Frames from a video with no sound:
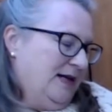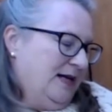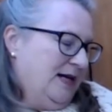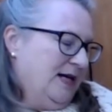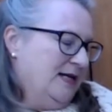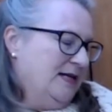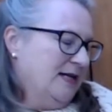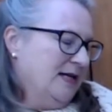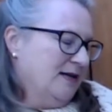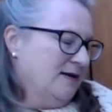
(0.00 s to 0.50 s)

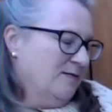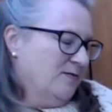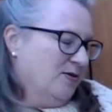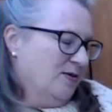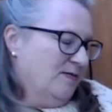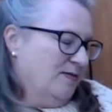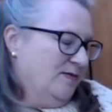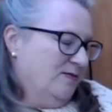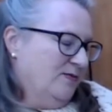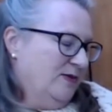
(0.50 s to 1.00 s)
And the other
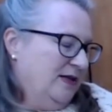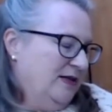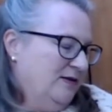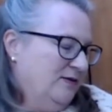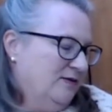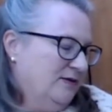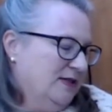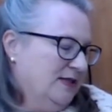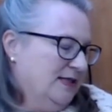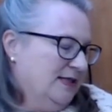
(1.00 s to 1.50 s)
problem with it
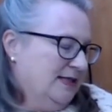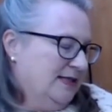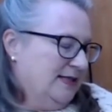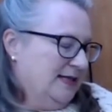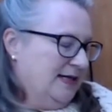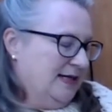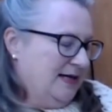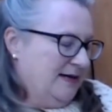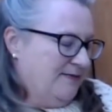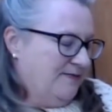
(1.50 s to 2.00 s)
was,
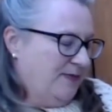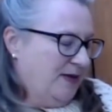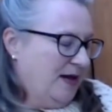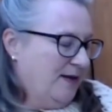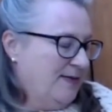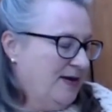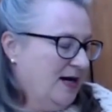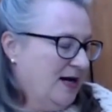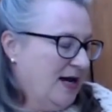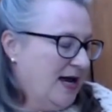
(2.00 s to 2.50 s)
I
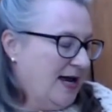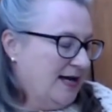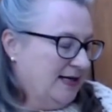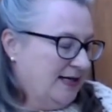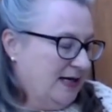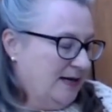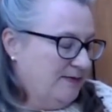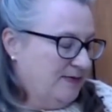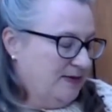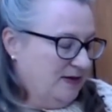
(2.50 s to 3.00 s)
had
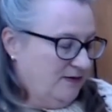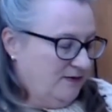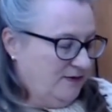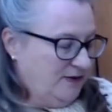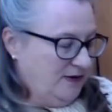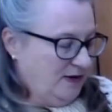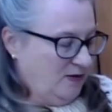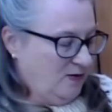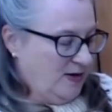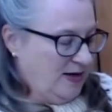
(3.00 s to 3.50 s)
kept it for
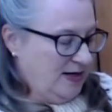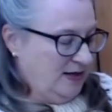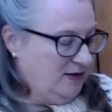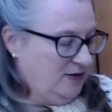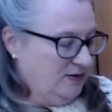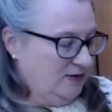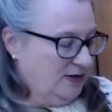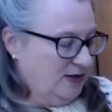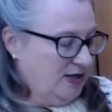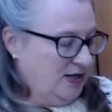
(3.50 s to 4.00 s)
quite a
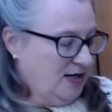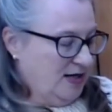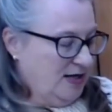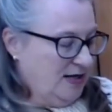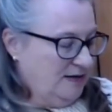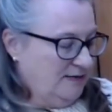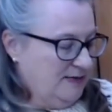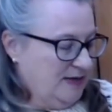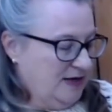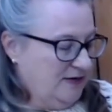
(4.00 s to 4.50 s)
long
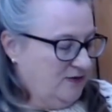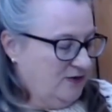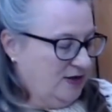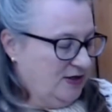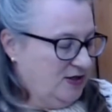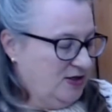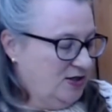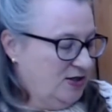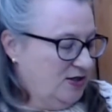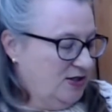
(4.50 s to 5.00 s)
time after
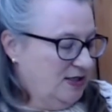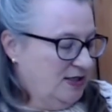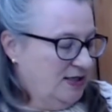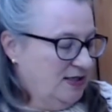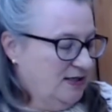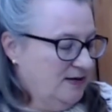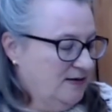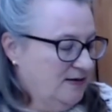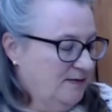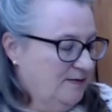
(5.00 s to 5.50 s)
I'd used
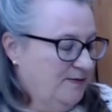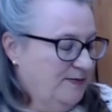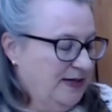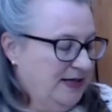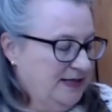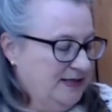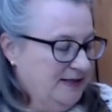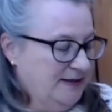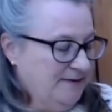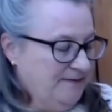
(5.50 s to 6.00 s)
it,
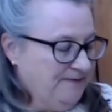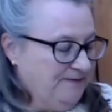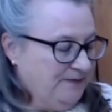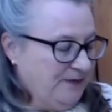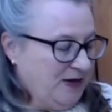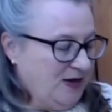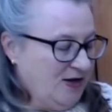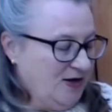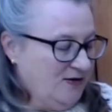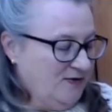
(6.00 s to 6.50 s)
but
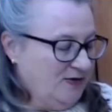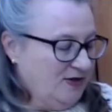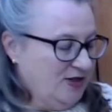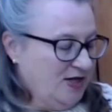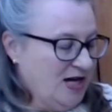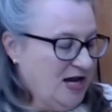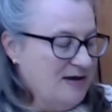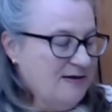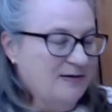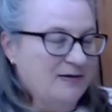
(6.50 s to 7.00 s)
over
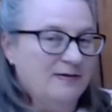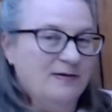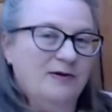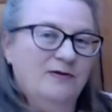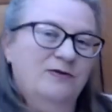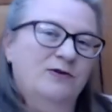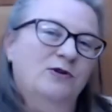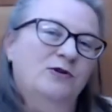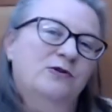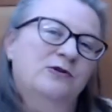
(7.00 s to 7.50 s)
time, of
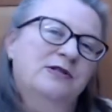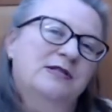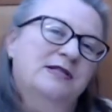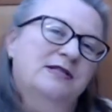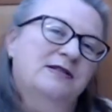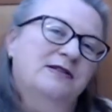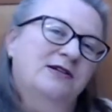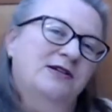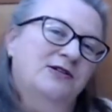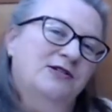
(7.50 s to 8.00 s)
course,
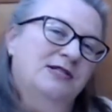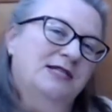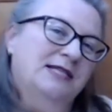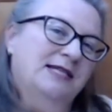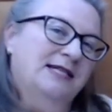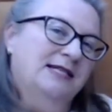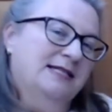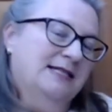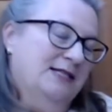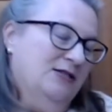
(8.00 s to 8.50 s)
those
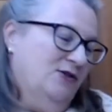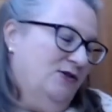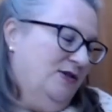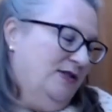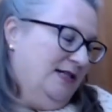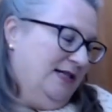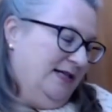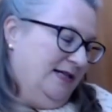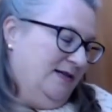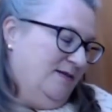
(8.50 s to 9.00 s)
things do
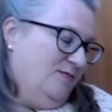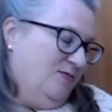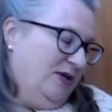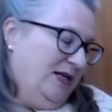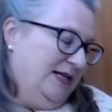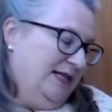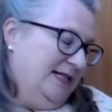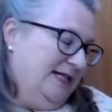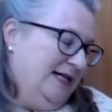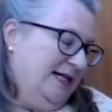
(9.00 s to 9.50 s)
start to
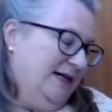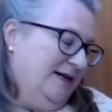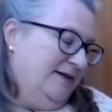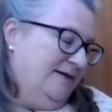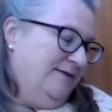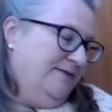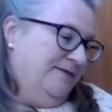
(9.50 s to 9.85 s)
break down,